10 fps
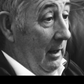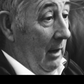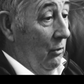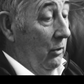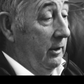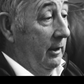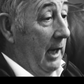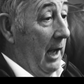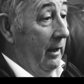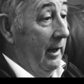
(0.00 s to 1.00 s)
I'll go into the
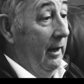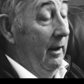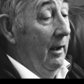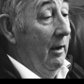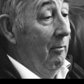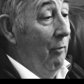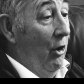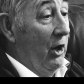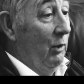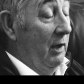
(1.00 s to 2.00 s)
gallery,
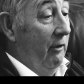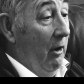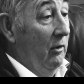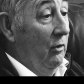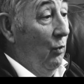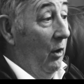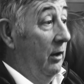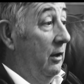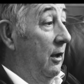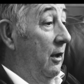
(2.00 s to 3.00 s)
Maura will have hung the
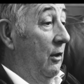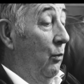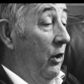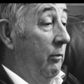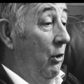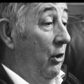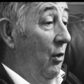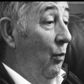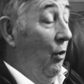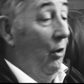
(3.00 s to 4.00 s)
work will be on
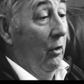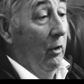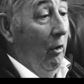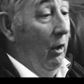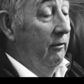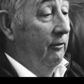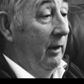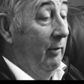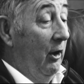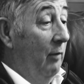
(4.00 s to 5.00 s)
the wall, all
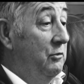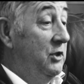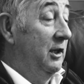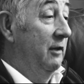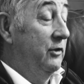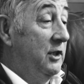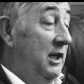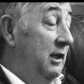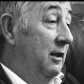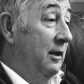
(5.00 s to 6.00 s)
framed up. She'll have
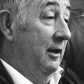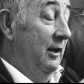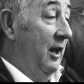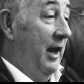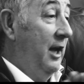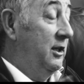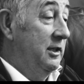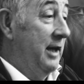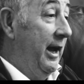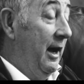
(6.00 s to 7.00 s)
seen
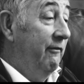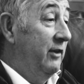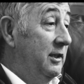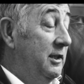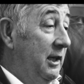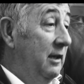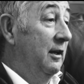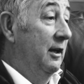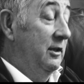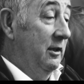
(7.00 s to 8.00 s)
connections I haven't seen.
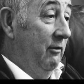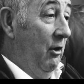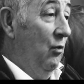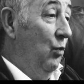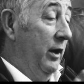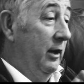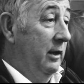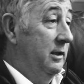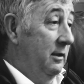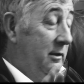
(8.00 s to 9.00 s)
She'll have hung work
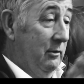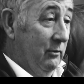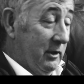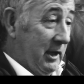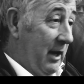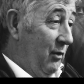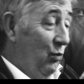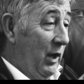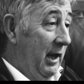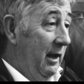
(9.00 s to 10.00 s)
in a certain
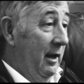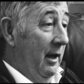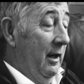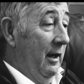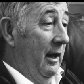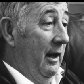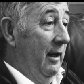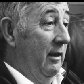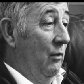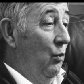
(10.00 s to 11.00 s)
way.
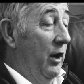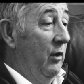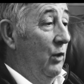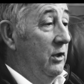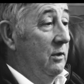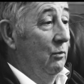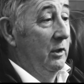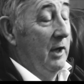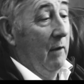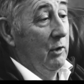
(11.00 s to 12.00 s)
The work
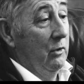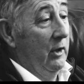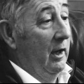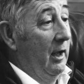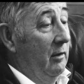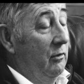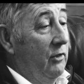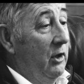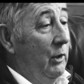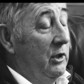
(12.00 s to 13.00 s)
which I was looking at
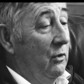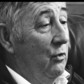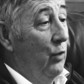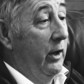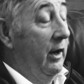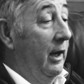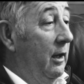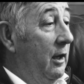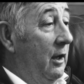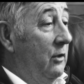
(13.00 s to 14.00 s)
3 weeks ago,
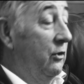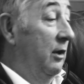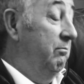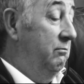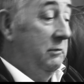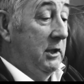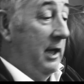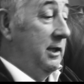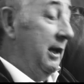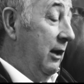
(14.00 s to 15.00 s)
wondering should I
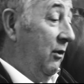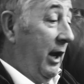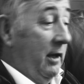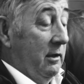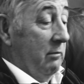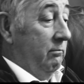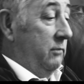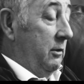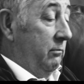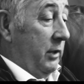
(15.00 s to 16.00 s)
change that red
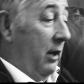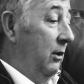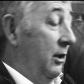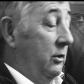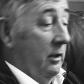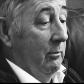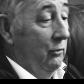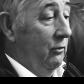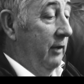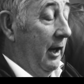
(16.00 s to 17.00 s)
to brown or should I
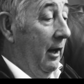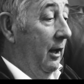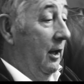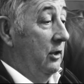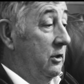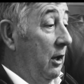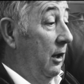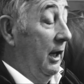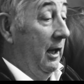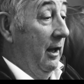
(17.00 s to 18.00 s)
move that,
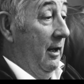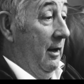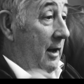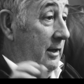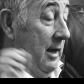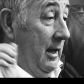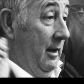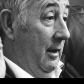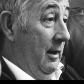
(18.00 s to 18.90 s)
suddenly has a